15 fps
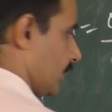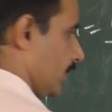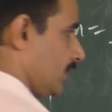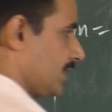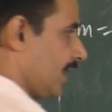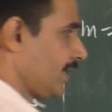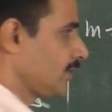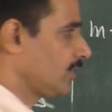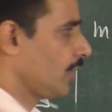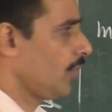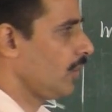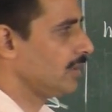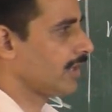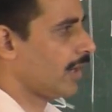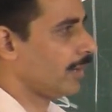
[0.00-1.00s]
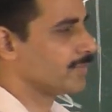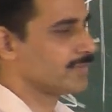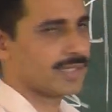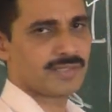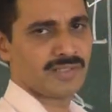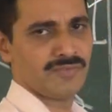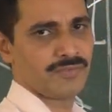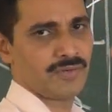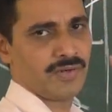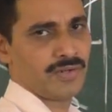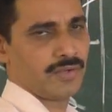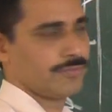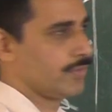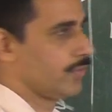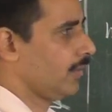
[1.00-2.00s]
So just hold the object in
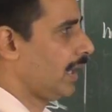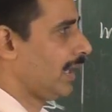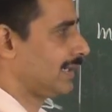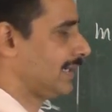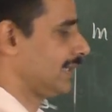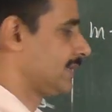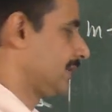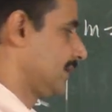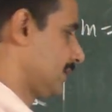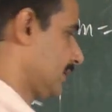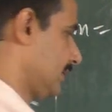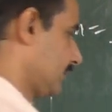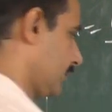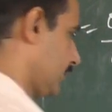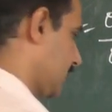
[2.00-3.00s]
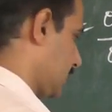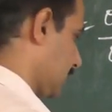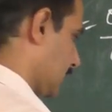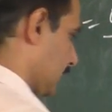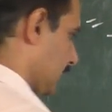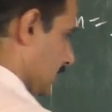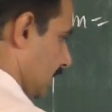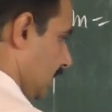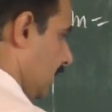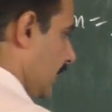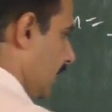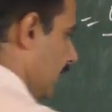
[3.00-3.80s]
front of you at least distance of distinct vision,